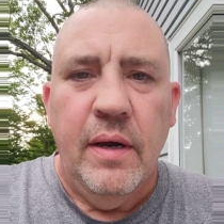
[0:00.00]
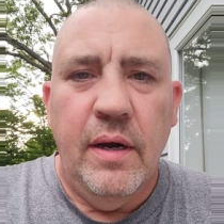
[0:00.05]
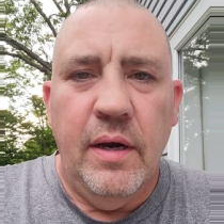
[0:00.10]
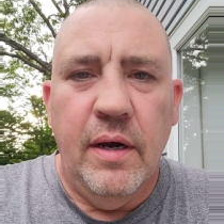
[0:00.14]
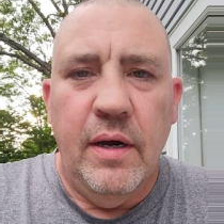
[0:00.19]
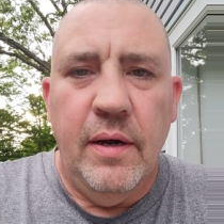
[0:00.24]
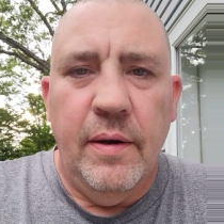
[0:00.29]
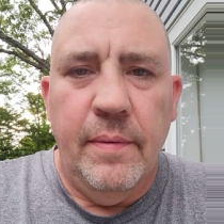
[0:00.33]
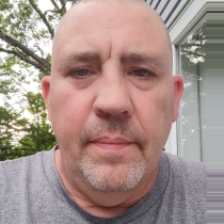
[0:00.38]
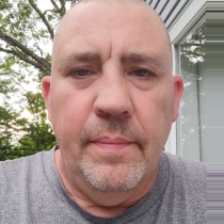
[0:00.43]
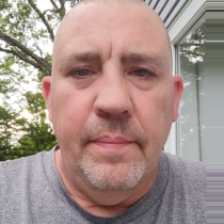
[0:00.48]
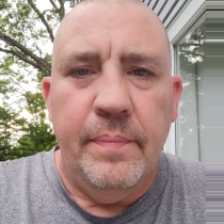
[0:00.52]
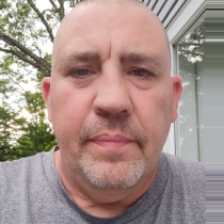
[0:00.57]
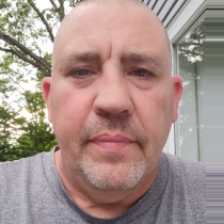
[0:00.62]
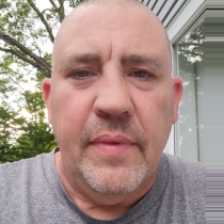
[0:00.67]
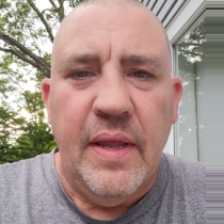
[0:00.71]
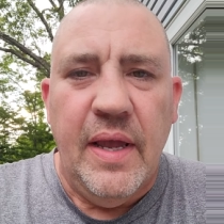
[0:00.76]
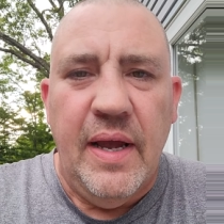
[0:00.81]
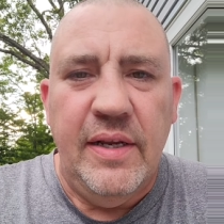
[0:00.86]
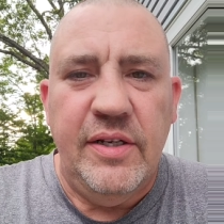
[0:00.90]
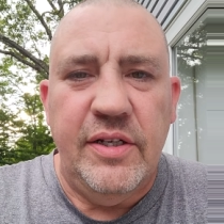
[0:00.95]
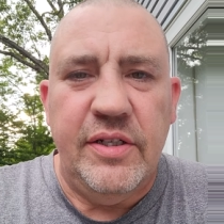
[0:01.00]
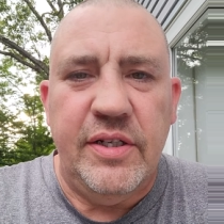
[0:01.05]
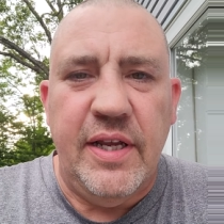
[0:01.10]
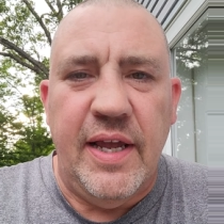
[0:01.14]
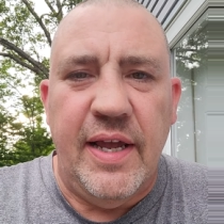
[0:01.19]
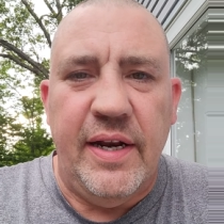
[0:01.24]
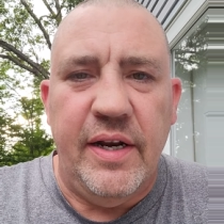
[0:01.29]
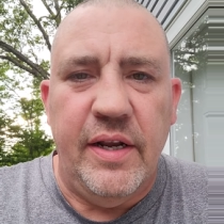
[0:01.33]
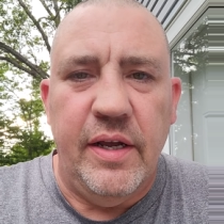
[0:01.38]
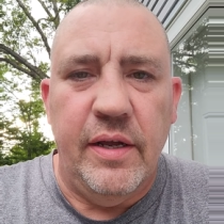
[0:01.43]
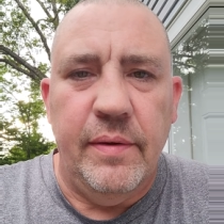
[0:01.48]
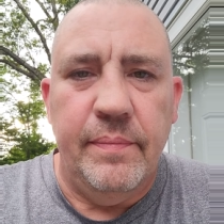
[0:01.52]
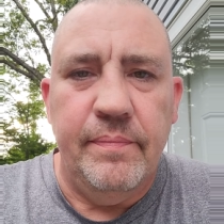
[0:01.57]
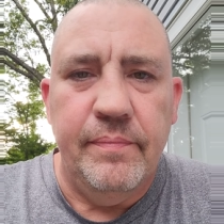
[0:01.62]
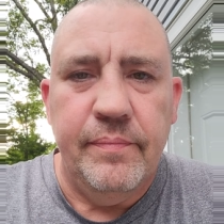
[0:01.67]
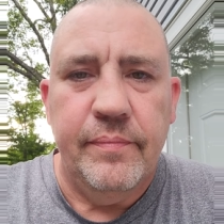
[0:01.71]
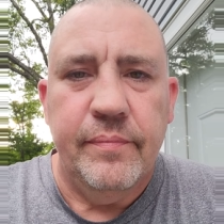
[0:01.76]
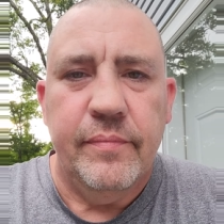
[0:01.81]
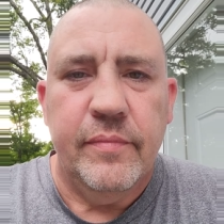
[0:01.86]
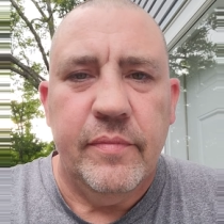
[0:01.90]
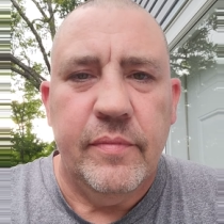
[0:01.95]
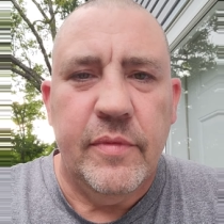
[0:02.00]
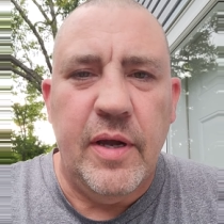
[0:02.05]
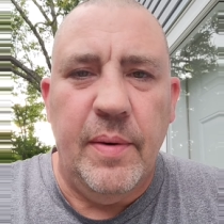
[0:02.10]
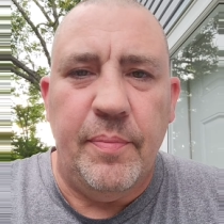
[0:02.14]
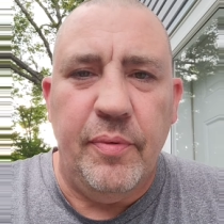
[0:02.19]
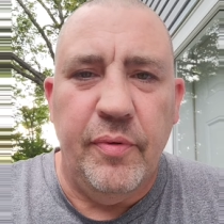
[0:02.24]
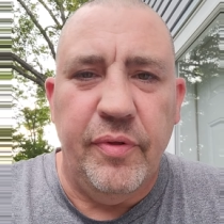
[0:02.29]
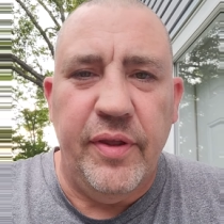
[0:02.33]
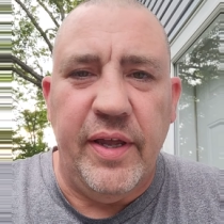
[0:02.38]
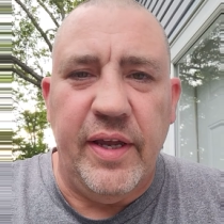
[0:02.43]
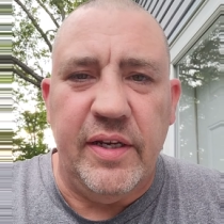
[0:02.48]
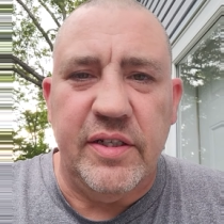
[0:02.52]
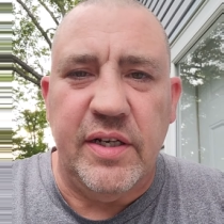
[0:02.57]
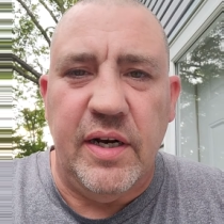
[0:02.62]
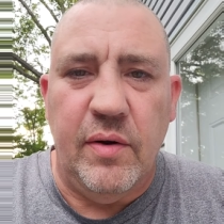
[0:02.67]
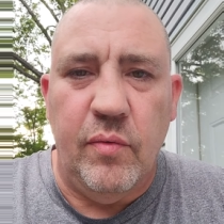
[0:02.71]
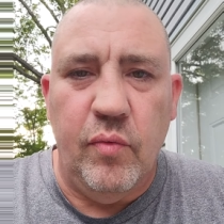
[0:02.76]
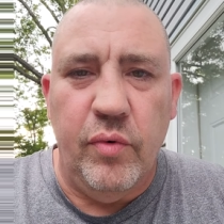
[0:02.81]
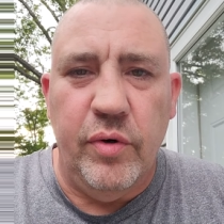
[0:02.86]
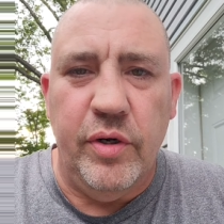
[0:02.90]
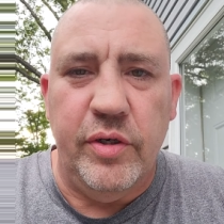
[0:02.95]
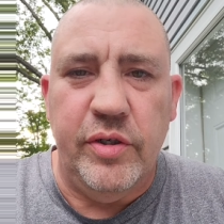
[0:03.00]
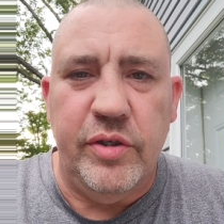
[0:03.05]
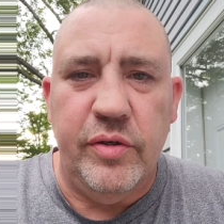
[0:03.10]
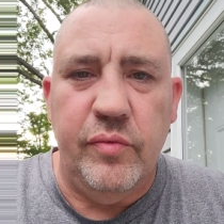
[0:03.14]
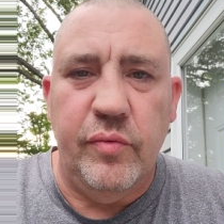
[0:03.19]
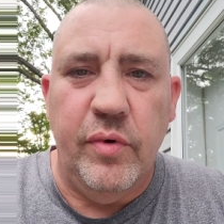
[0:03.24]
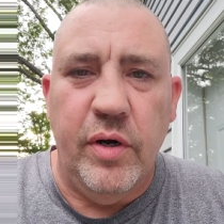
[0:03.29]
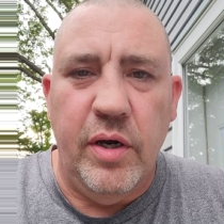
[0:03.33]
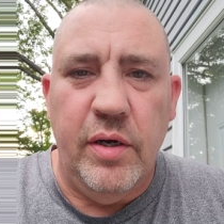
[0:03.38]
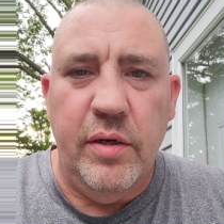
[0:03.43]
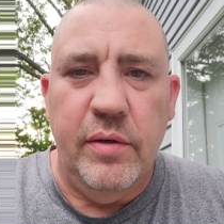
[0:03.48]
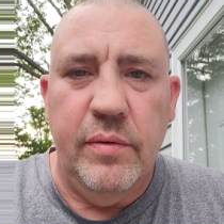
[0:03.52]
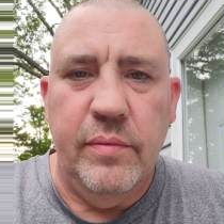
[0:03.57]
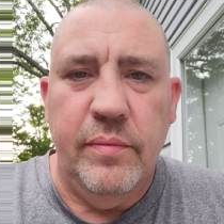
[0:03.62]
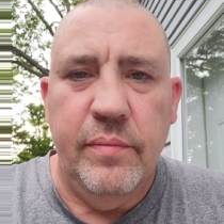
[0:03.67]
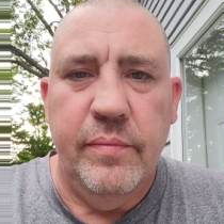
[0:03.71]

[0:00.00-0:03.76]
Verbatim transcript: Um, I just had a couple things that I wanted to uh,